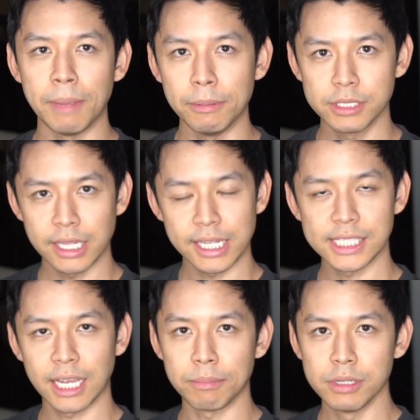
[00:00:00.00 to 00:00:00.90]
People set
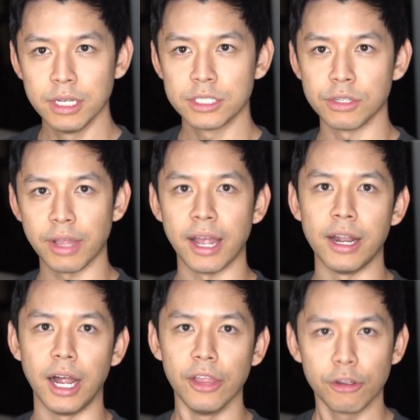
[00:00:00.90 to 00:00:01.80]
these up so
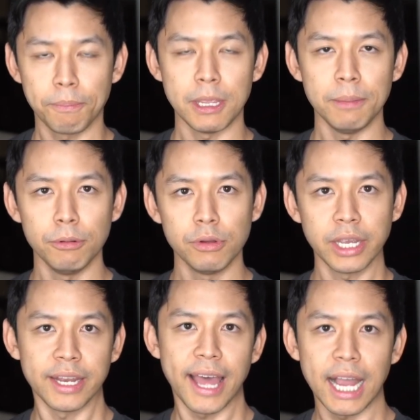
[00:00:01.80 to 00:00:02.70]
that other people
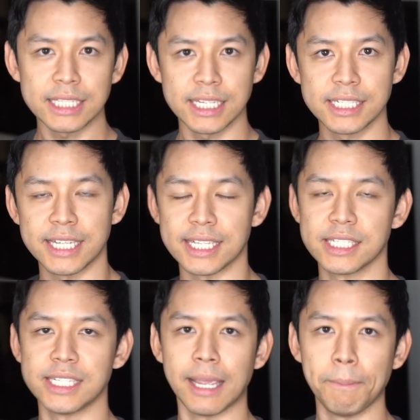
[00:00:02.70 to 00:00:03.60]
can access that
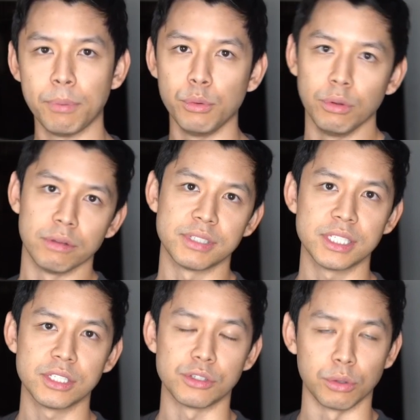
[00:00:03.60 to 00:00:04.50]
same pool of
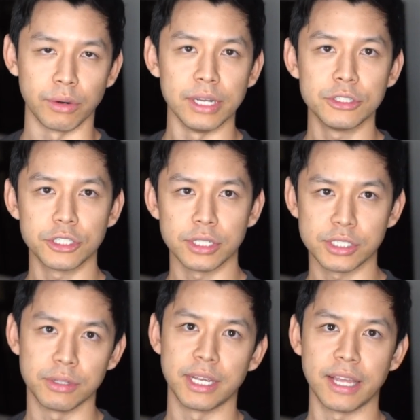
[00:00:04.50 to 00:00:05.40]
storage.
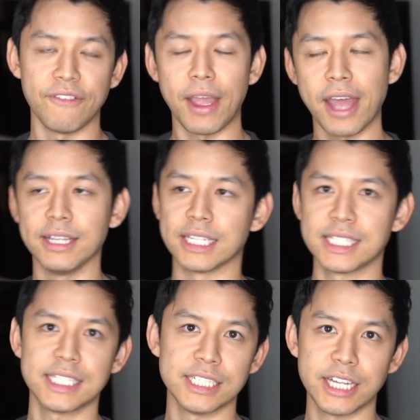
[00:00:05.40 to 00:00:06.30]
So like if I had
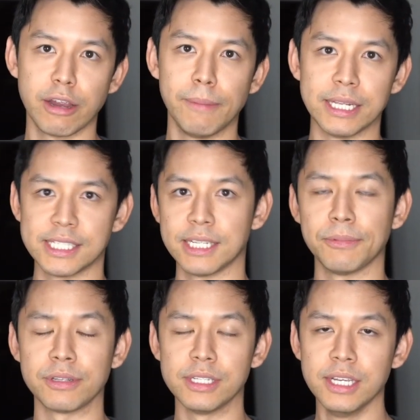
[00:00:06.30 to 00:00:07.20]
16 terabytes
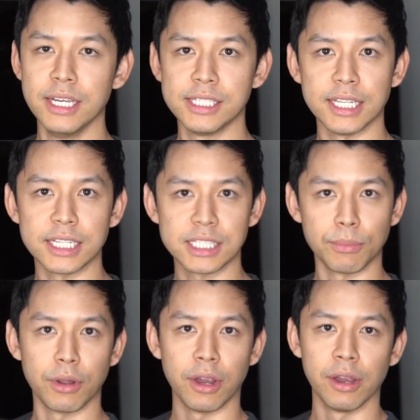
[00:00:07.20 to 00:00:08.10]
sitting
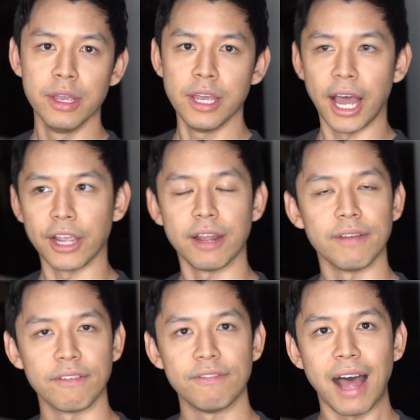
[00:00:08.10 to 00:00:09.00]
somewhere, I could
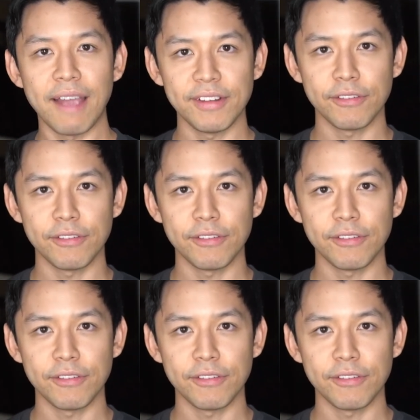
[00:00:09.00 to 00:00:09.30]
have 5